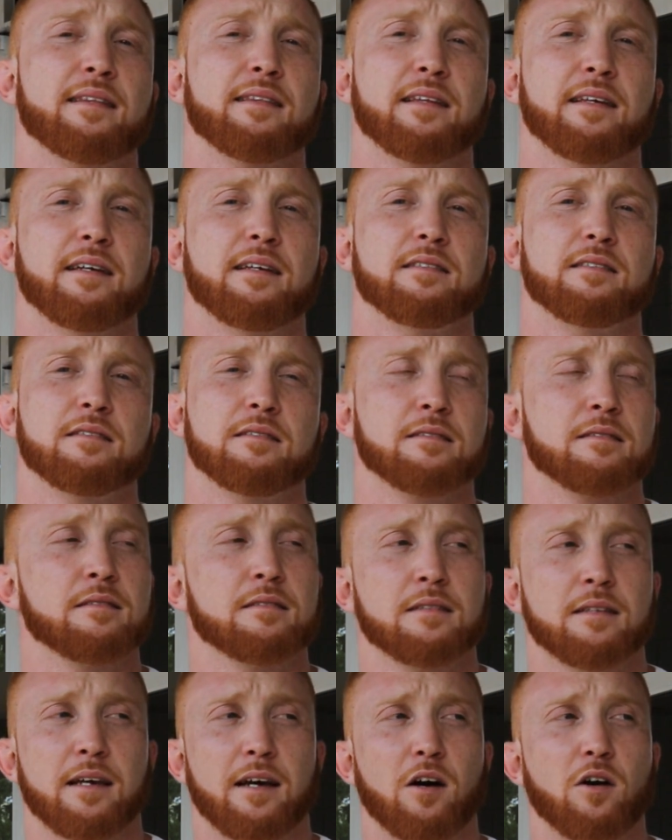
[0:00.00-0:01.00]

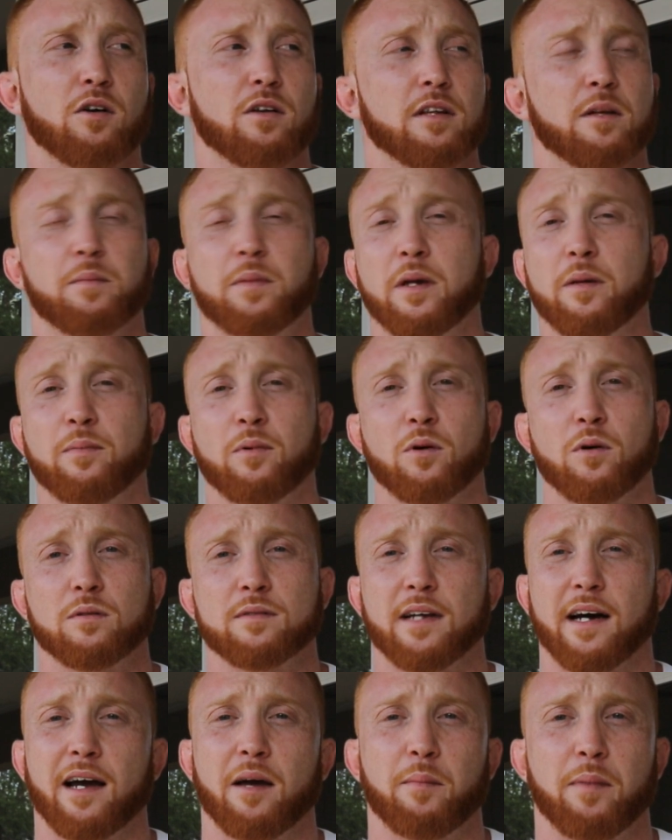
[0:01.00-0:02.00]
athletes, elderly
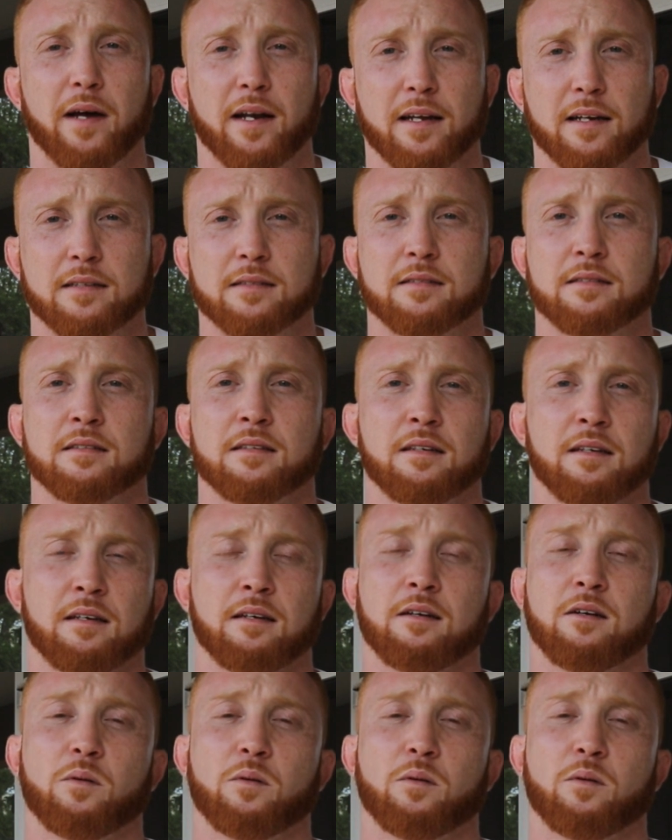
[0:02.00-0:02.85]
people, diabetics.